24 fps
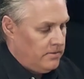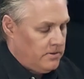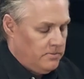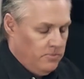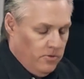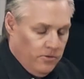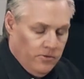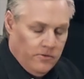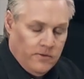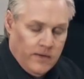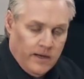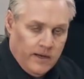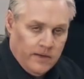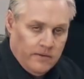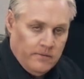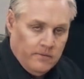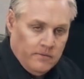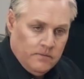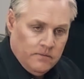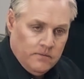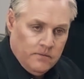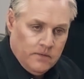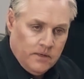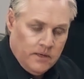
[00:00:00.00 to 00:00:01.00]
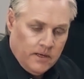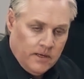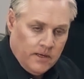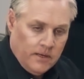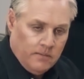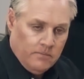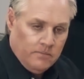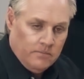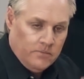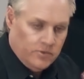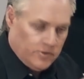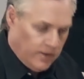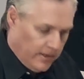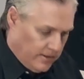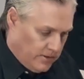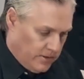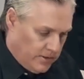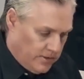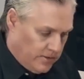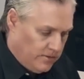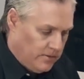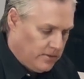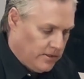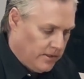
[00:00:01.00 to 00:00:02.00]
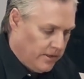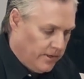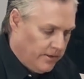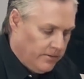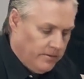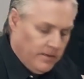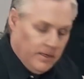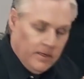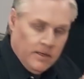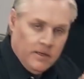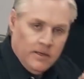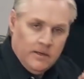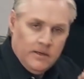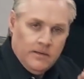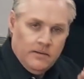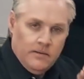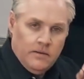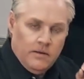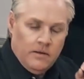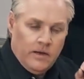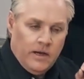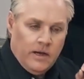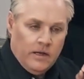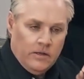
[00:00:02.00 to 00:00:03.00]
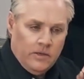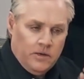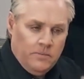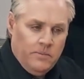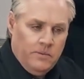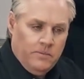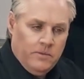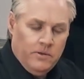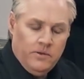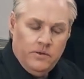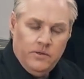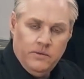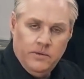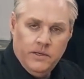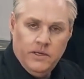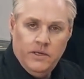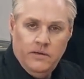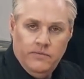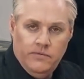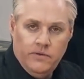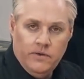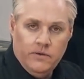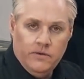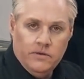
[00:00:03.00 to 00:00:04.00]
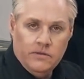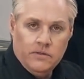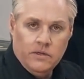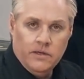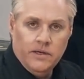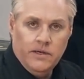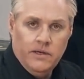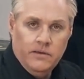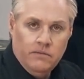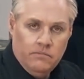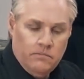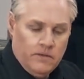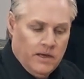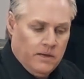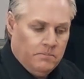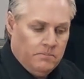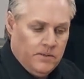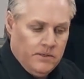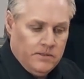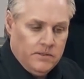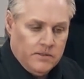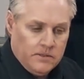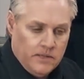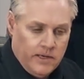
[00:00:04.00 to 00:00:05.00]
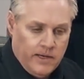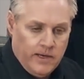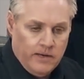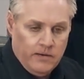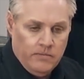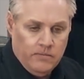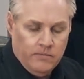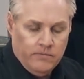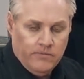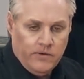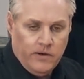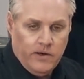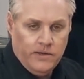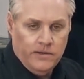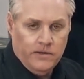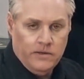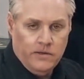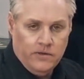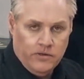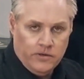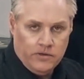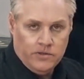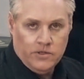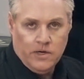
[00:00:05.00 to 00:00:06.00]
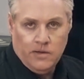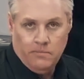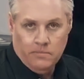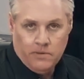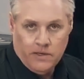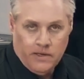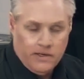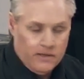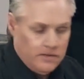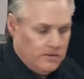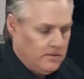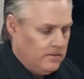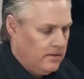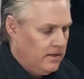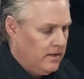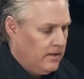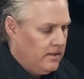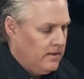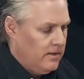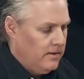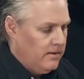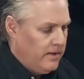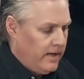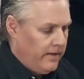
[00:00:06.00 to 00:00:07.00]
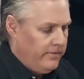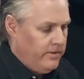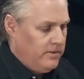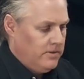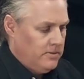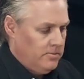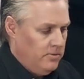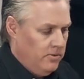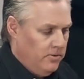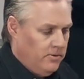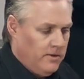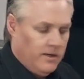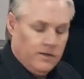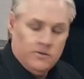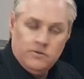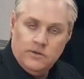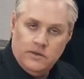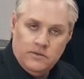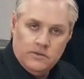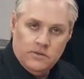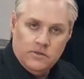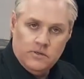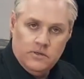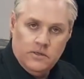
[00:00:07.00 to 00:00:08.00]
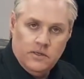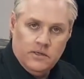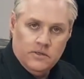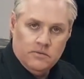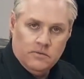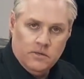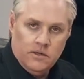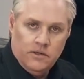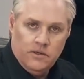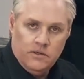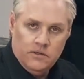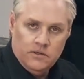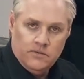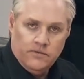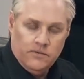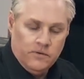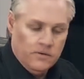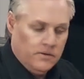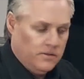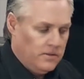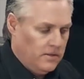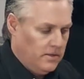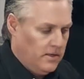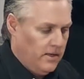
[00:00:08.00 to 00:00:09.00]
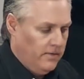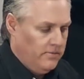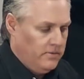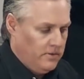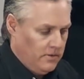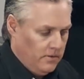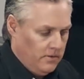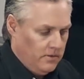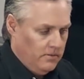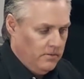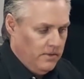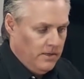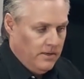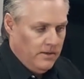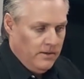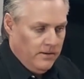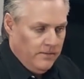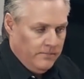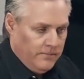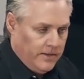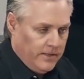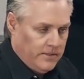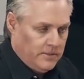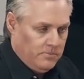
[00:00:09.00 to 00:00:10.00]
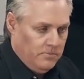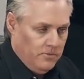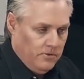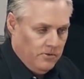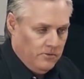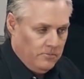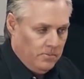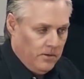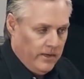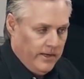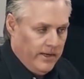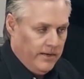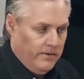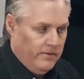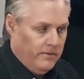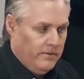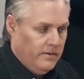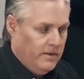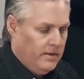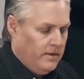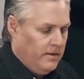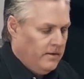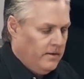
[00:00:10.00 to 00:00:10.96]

smooth cut transition. So a lot of people that are doing interviews, they cut pieces out and find that they've got jump cuts. Having the smooth cut transition here is really useful because it gives you that smooth blend.